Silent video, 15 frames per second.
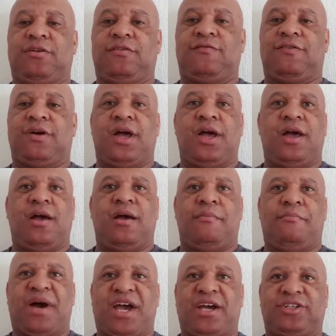of
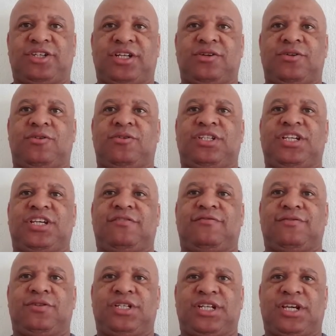Biotechnology and
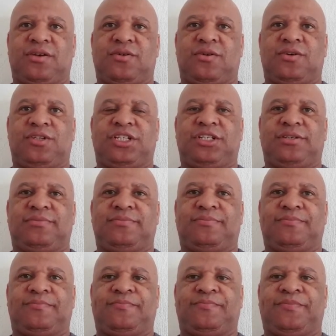Food Technology.
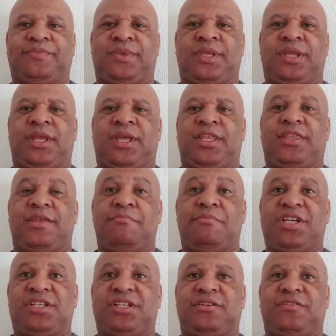The
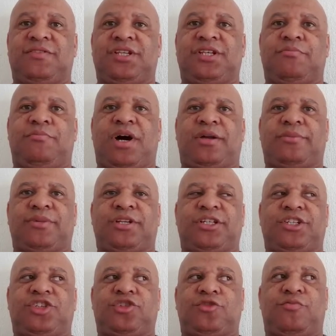mission of the department
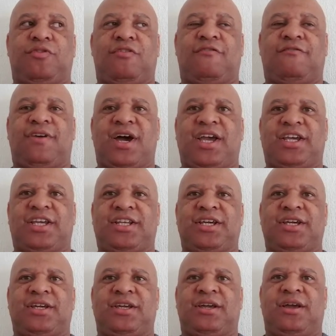is to provide
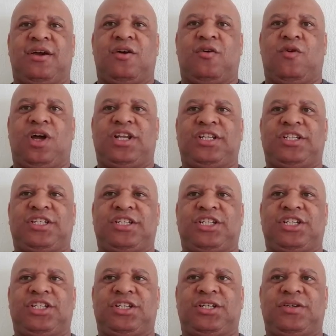quality
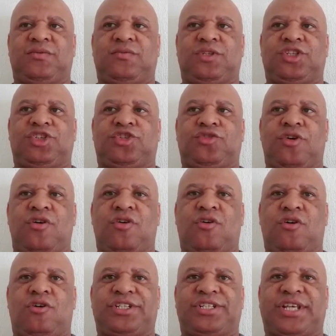teaching with strong
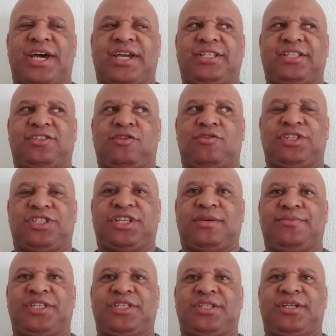core science
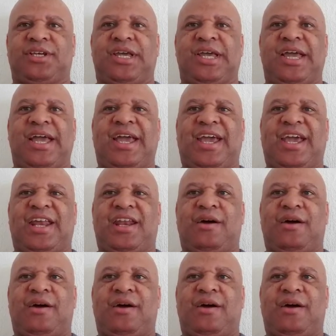concepts and